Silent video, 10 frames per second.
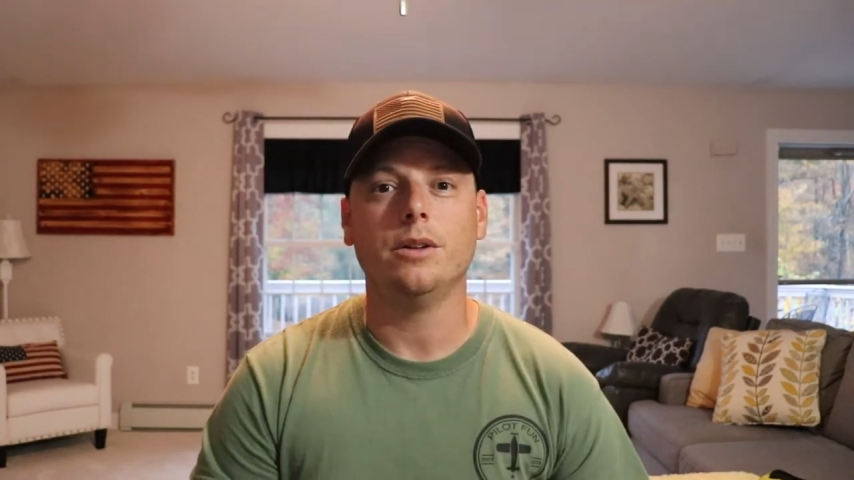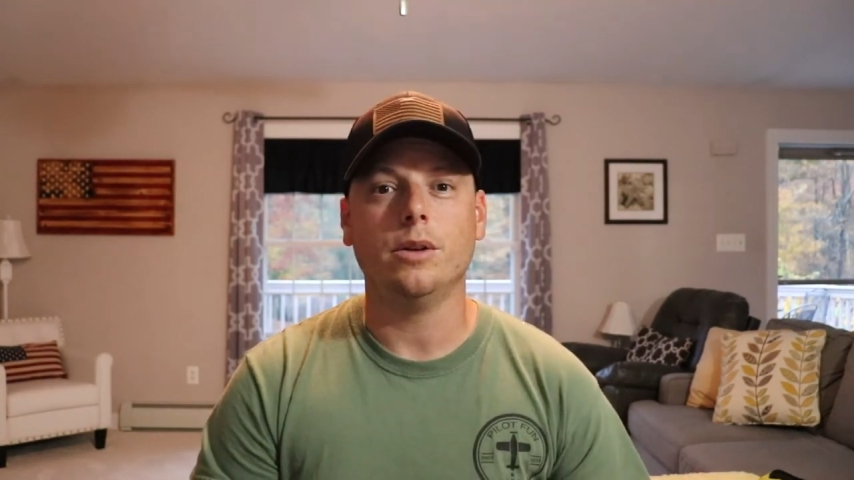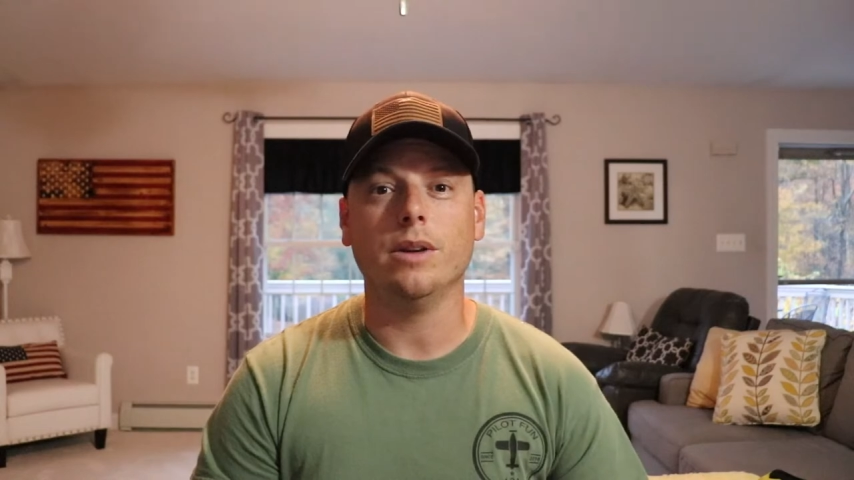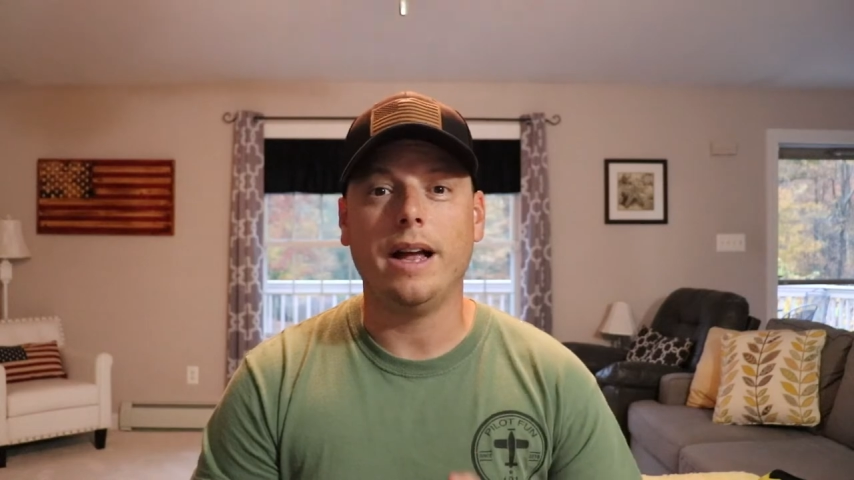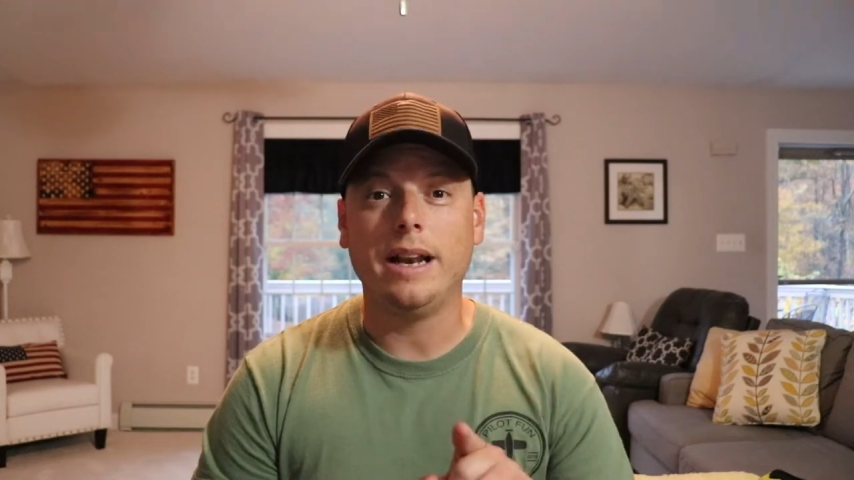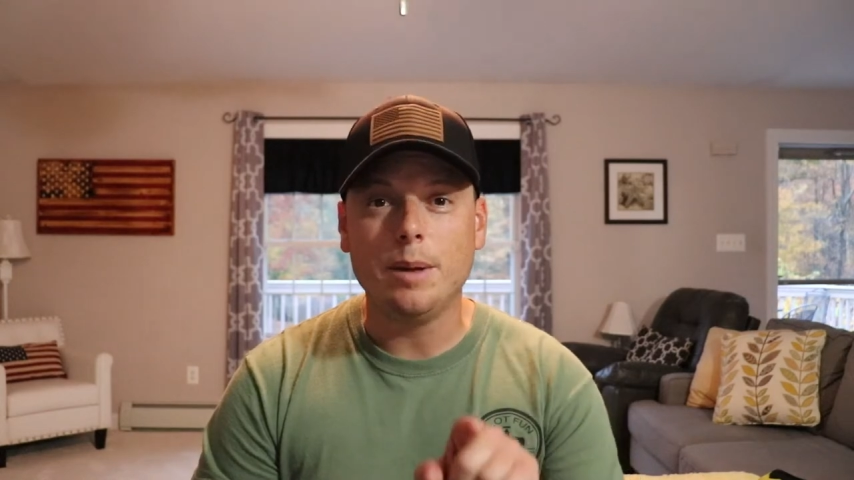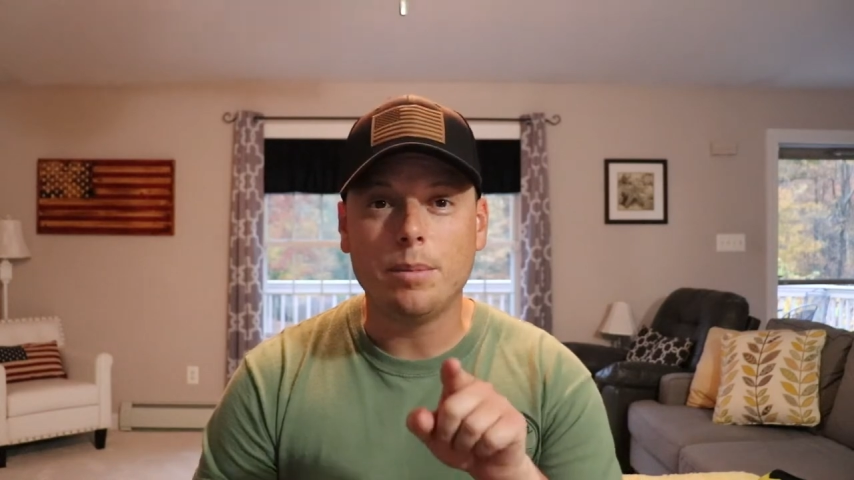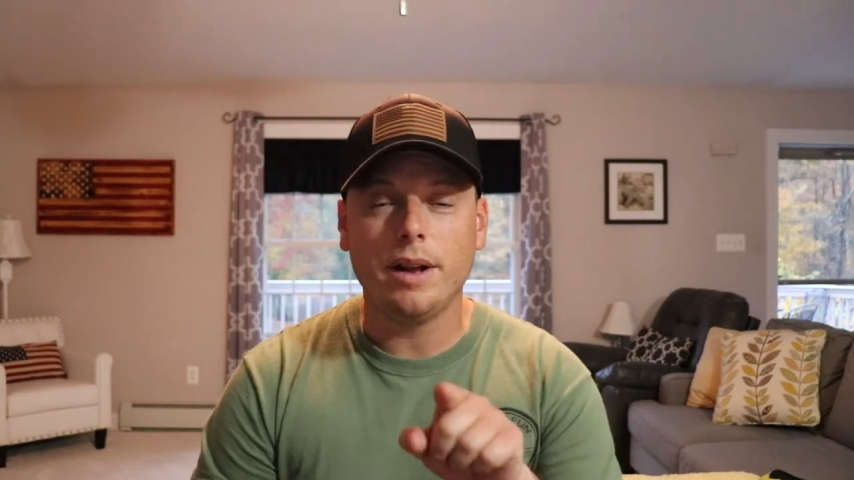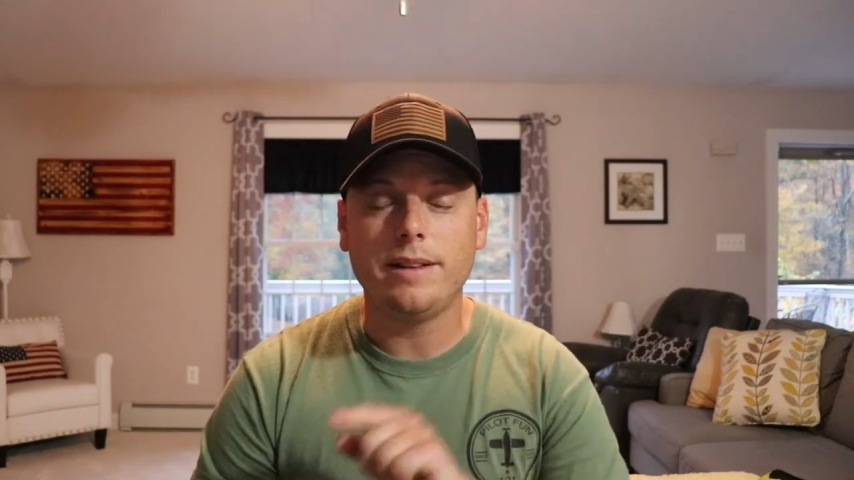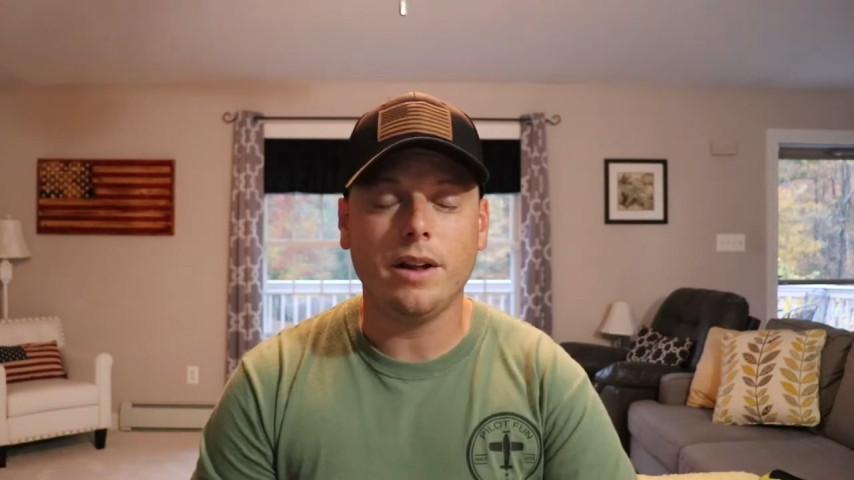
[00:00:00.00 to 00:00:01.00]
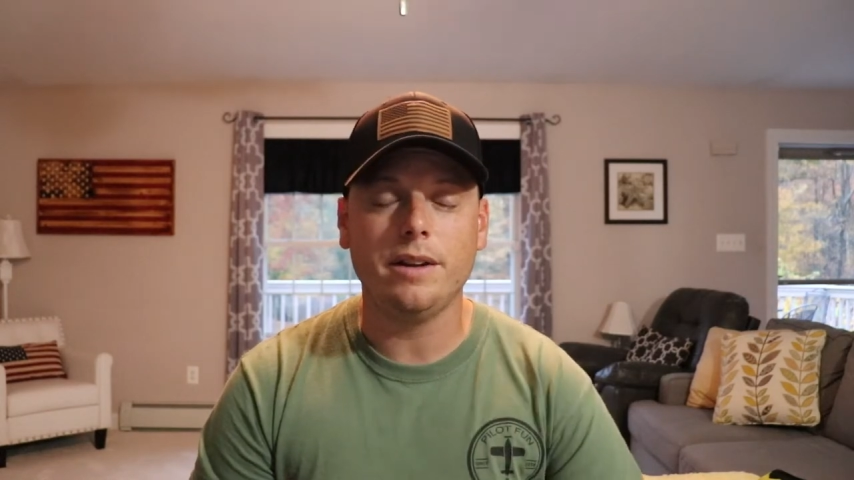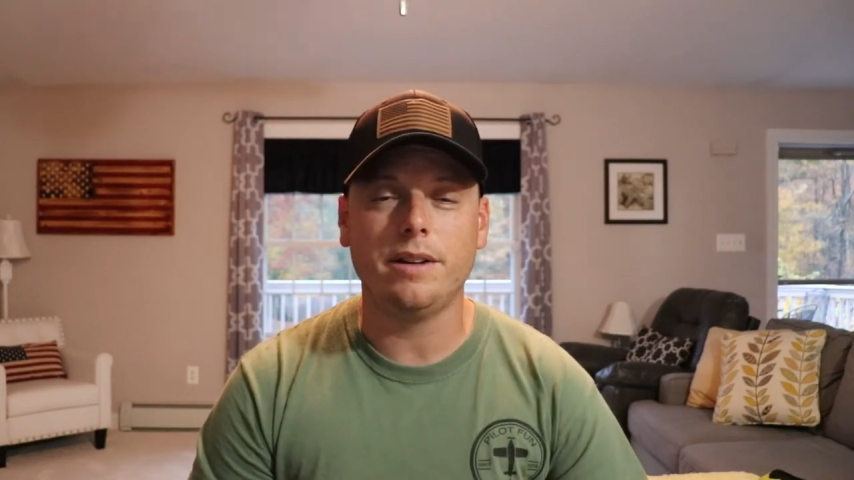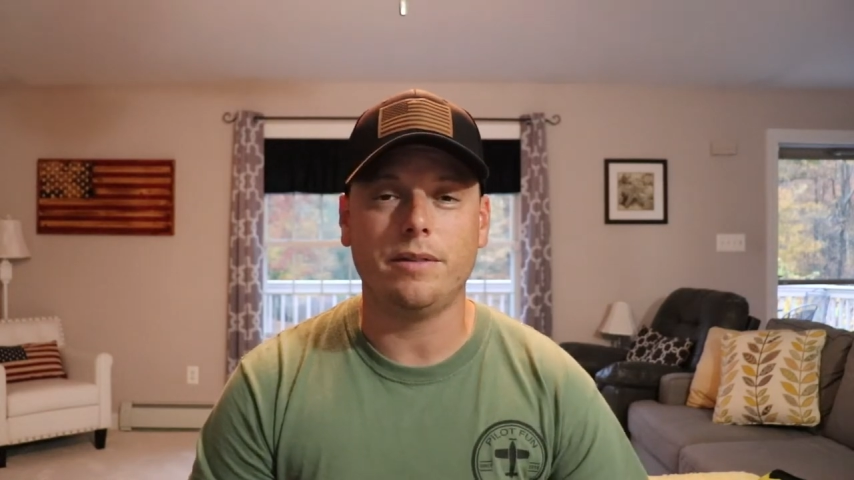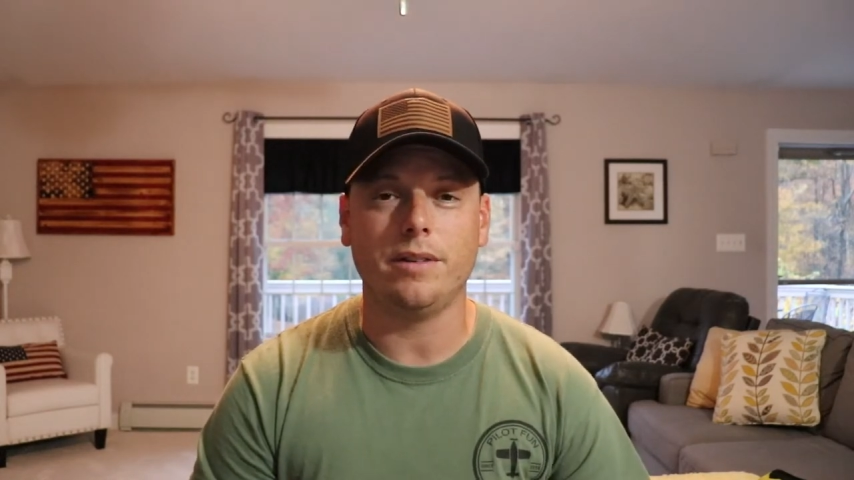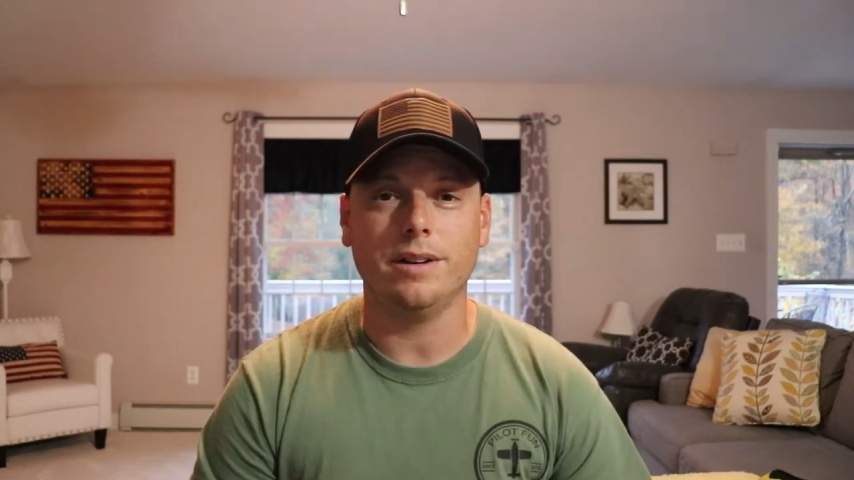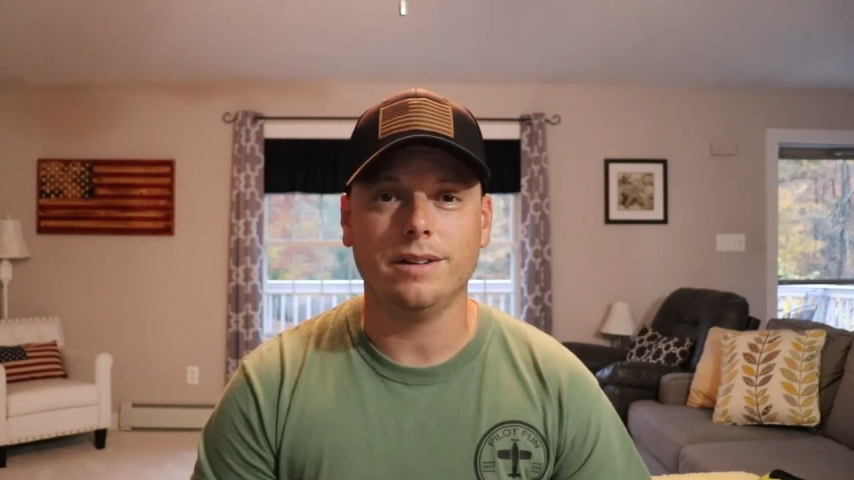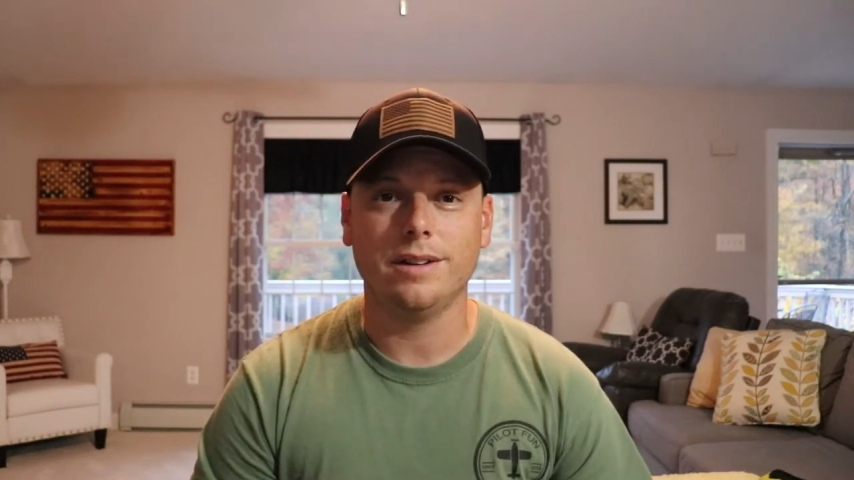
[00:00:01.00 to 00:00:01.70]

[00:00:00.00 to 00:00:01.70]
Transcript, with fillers: Don't let anybody tell you different,